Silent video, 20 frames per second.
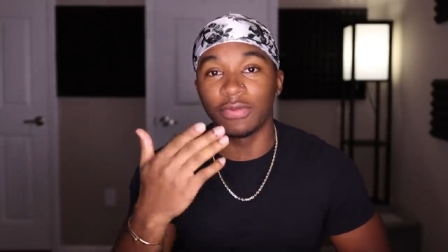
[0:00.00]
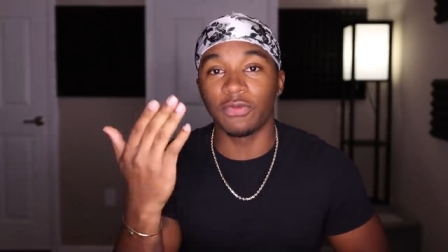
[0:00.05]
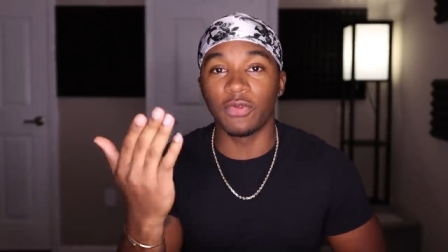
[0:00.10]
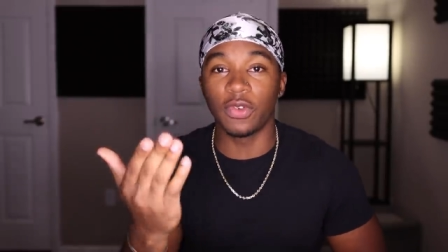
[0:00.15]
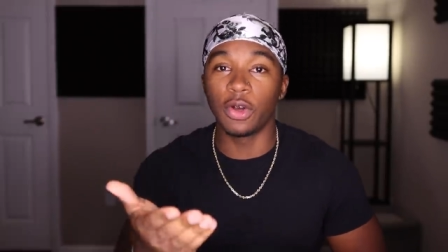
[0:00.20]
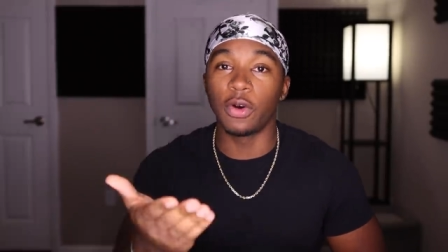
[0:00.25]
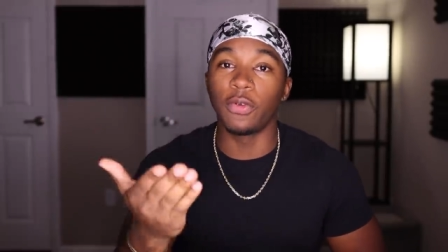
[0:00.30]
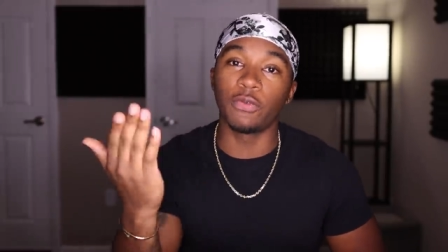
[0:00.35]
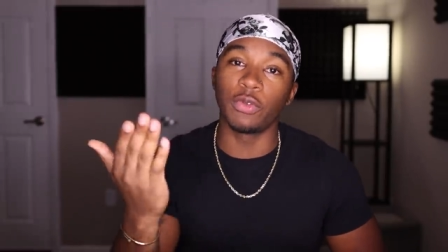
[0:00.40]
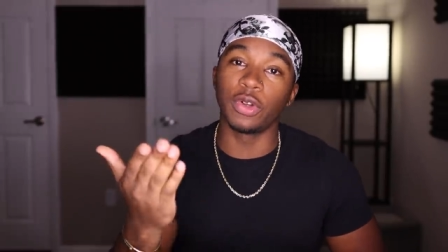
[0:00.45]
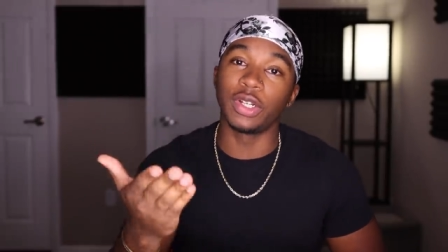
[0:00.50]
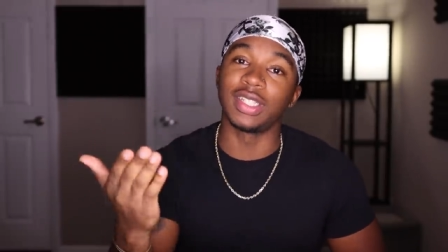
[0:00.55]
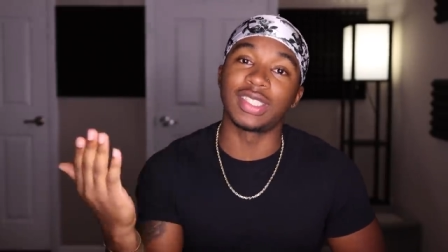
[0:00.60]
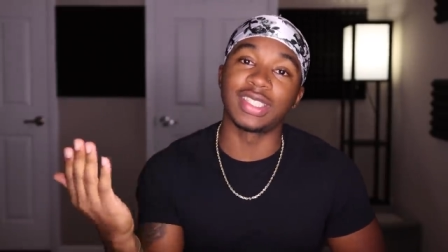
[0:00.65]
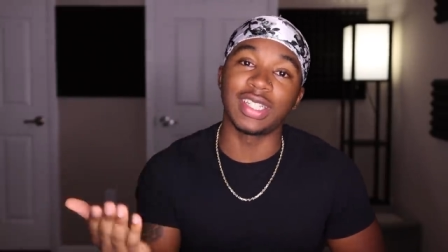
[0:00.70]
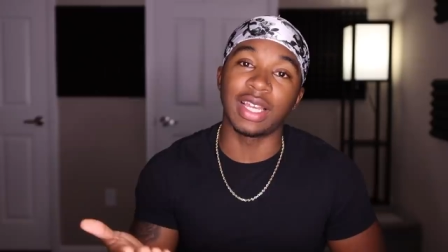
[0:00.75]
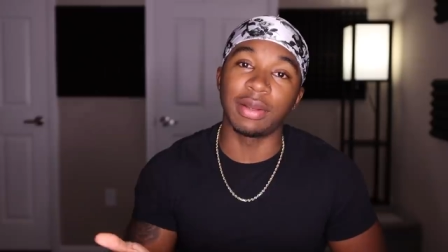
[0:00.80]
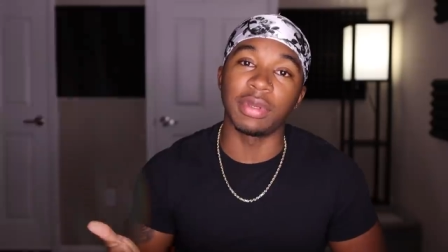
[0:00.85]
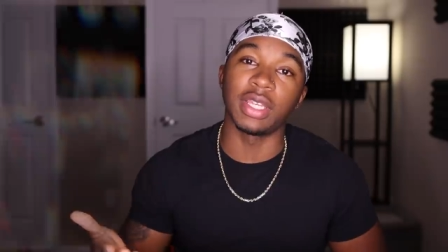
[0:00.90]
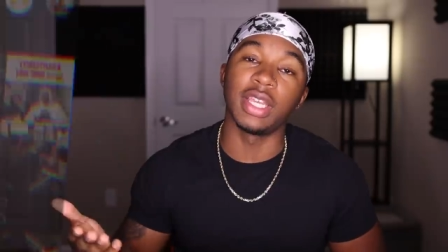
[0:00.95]
and feel free to
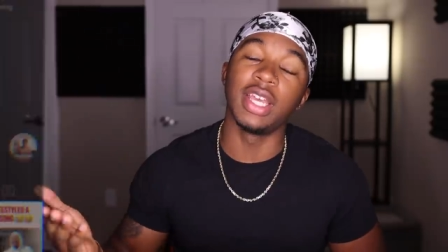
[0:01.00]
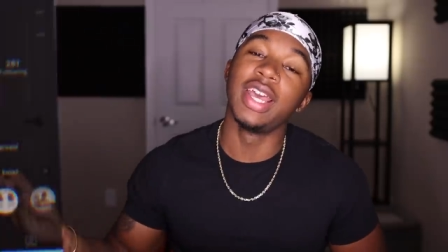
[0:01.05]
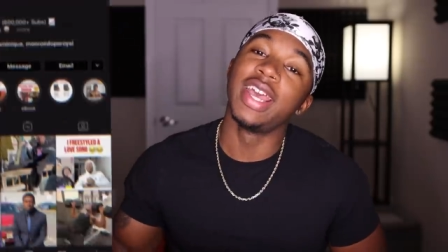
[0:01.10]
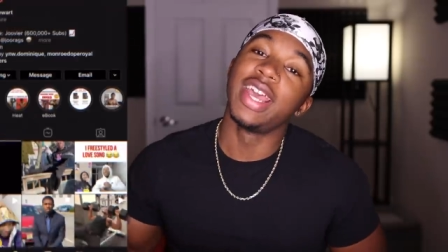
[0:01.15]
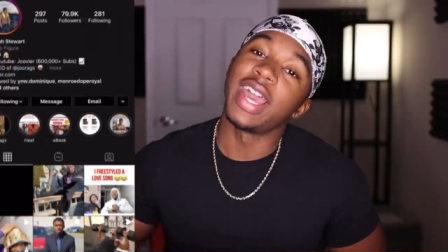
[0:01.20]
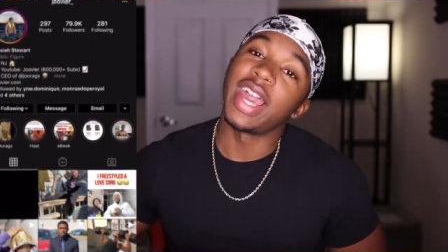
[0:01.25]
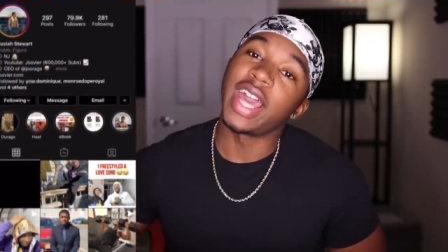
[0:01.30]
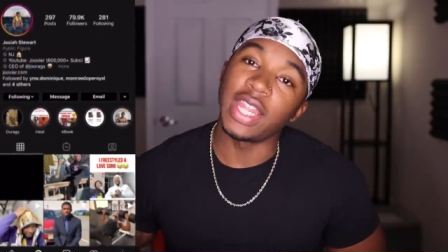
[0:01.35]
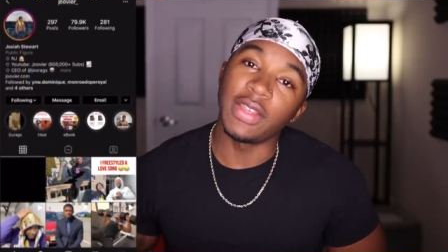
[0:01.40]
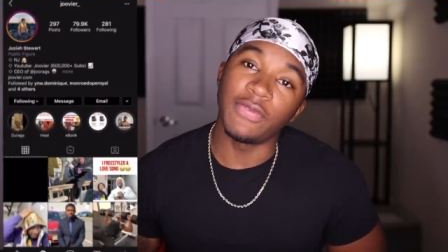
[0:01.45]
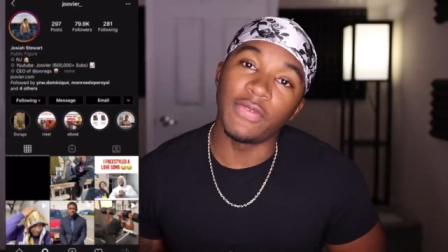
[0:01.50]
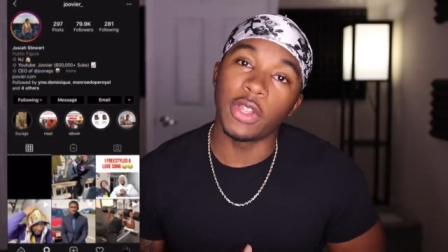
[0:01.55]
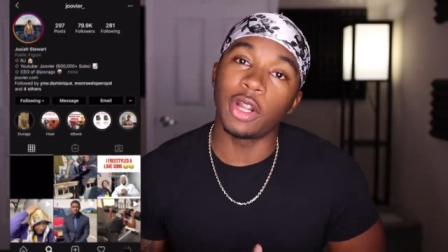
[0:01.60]
send me any